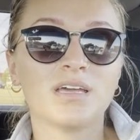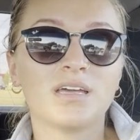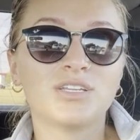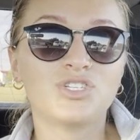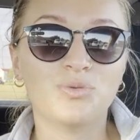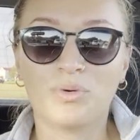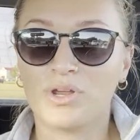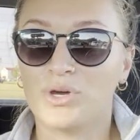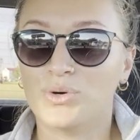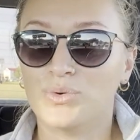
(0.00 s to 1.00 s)

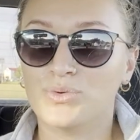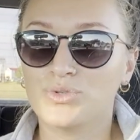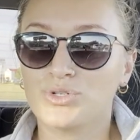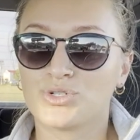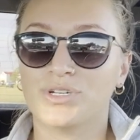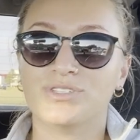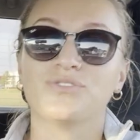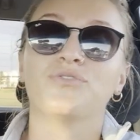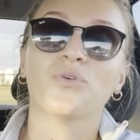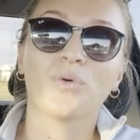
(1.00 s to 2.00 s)
2.0
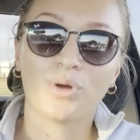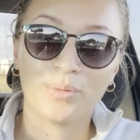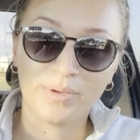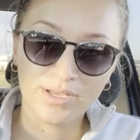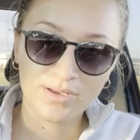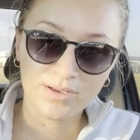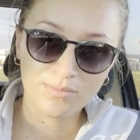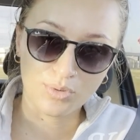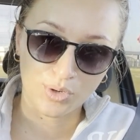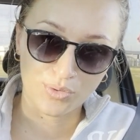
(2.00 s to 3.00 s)
Transform
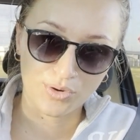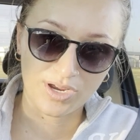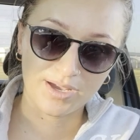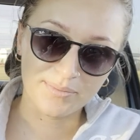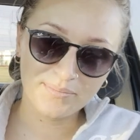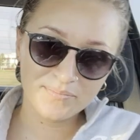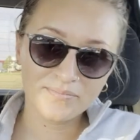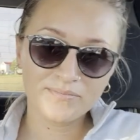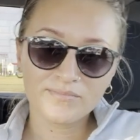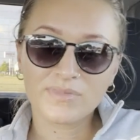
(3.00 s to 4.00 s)
program.
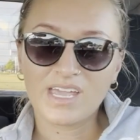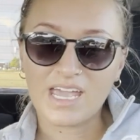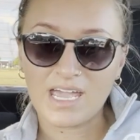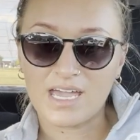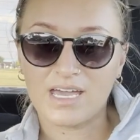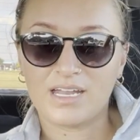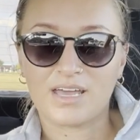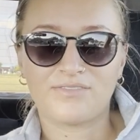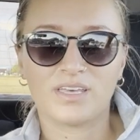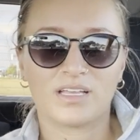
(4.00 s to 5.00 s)
And I
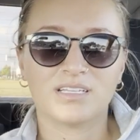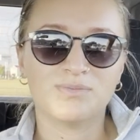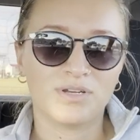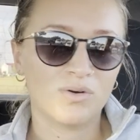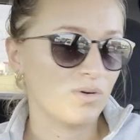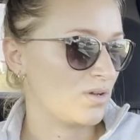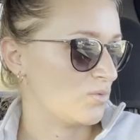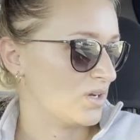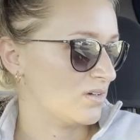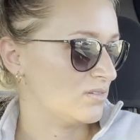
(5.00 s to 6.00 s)
feel like that's been going
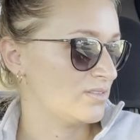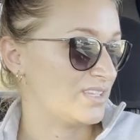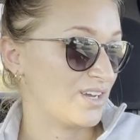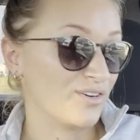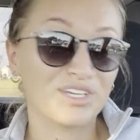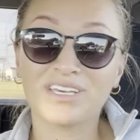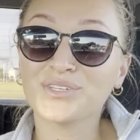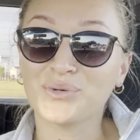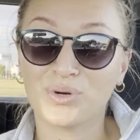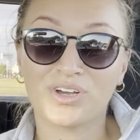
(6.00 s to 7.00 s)
well. They're killer
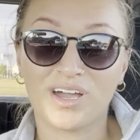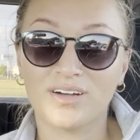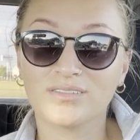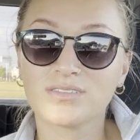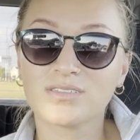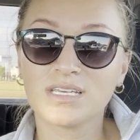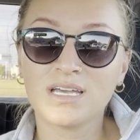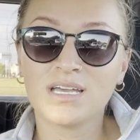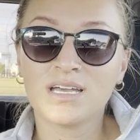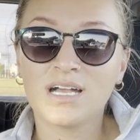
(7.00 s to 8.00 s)
workouts.
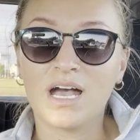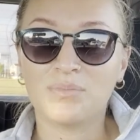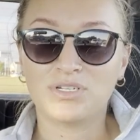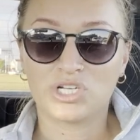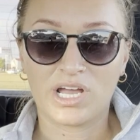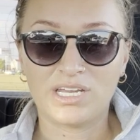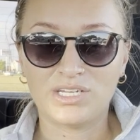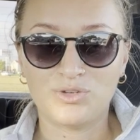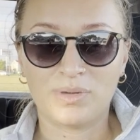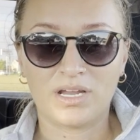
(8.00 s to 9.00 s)
I've been trying to
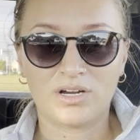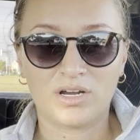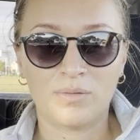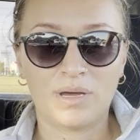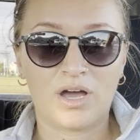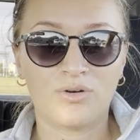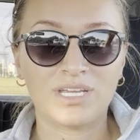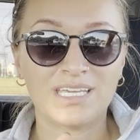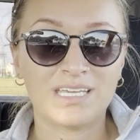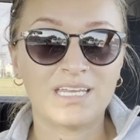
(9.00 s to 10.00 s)
do better about
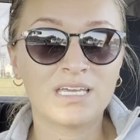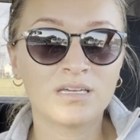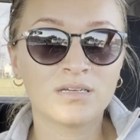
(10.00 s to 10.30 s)
eating.